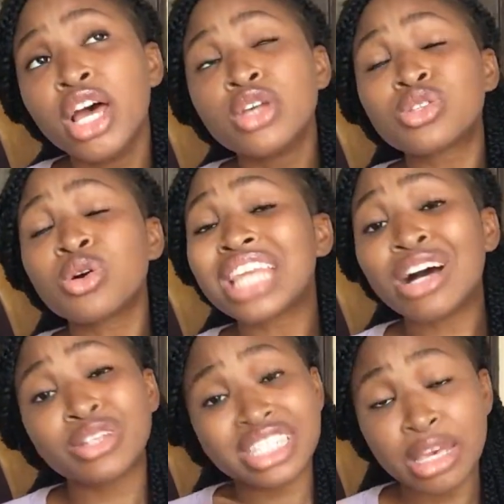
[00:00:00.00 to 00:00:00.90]
So that
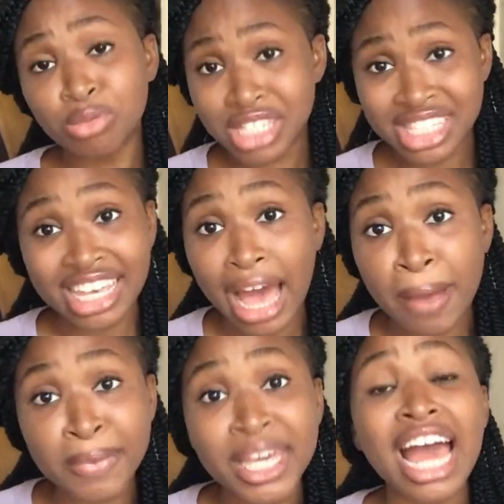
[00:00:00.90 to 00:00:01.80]
was a mistake I
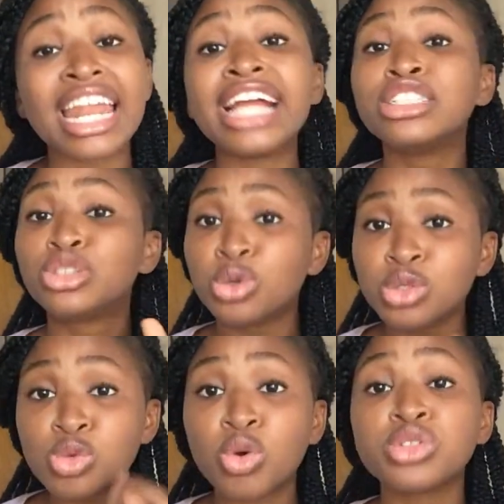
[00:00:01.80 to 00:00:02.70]
made, and I don't
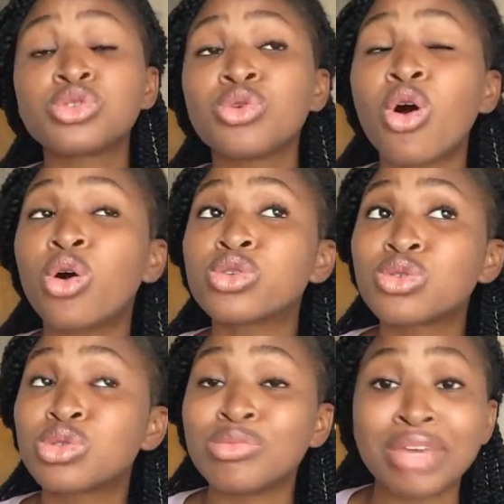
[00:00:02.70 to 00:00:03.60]
want you also
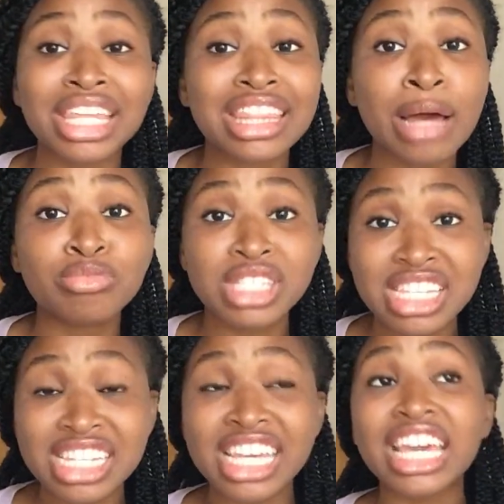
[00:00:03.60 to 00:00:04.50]
to make that
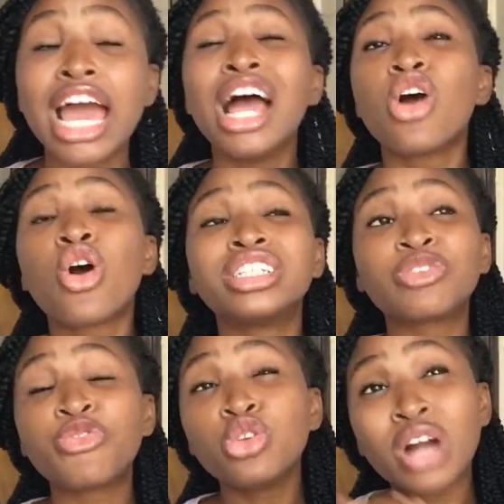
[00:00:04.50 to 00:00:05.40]
mistake. Because
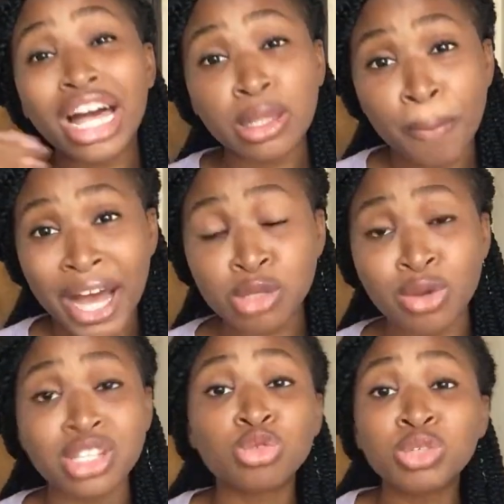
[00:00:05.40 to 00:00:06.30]
look at the past
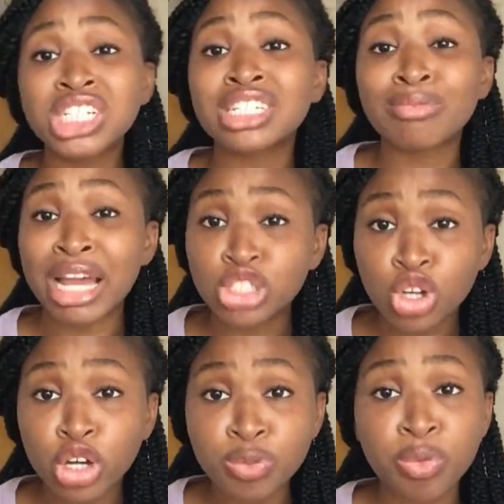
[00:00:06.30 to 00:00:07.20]
questions, which is my
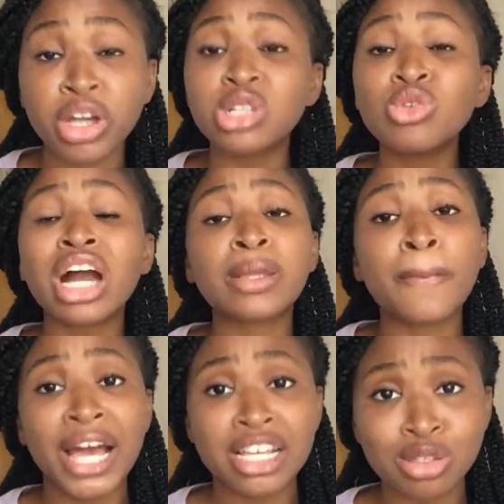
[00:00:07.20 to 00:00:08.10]
3rd point. Look at the
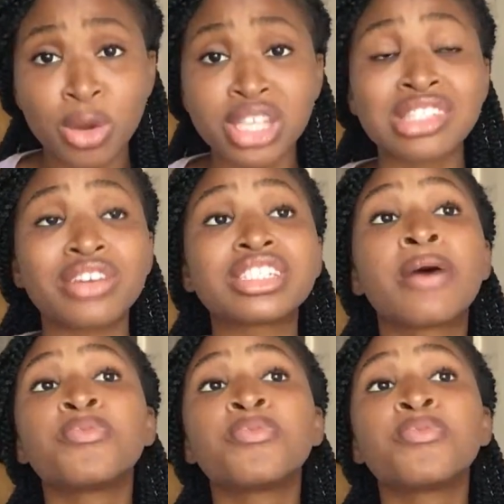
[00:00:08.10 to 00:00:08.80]
past questions.